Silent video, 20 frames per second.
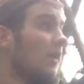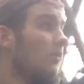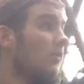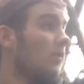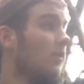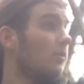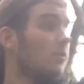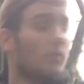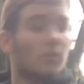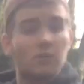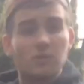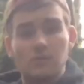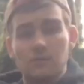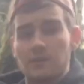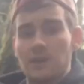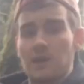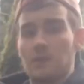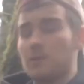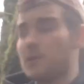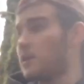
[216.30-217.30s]
one more over
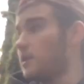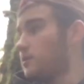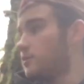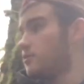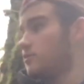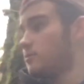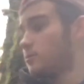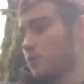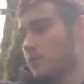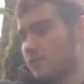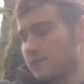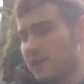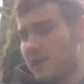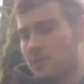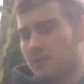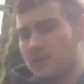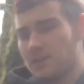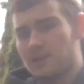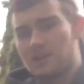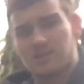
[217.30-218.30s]
that way and two more over that
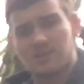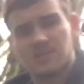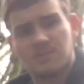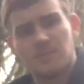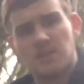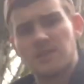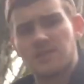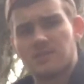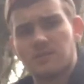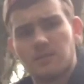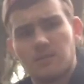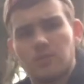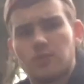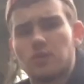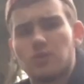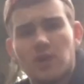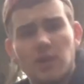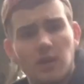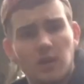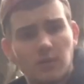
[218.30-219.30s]
way, and it's just basically a little
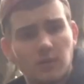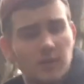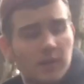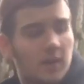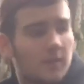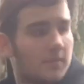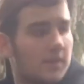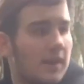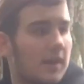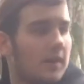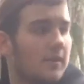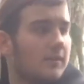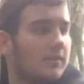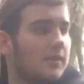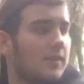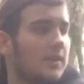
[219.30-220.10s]
trickle coming out.